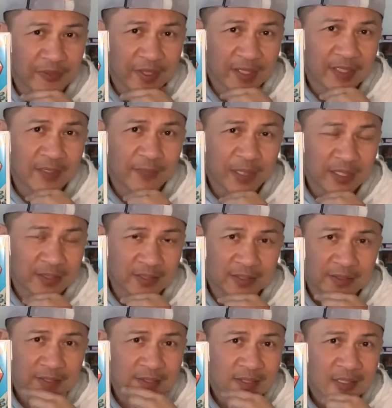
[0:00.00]
think it might
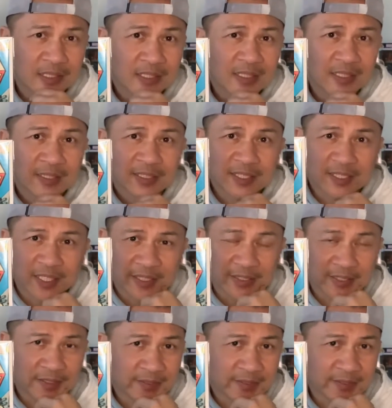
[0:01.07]
start,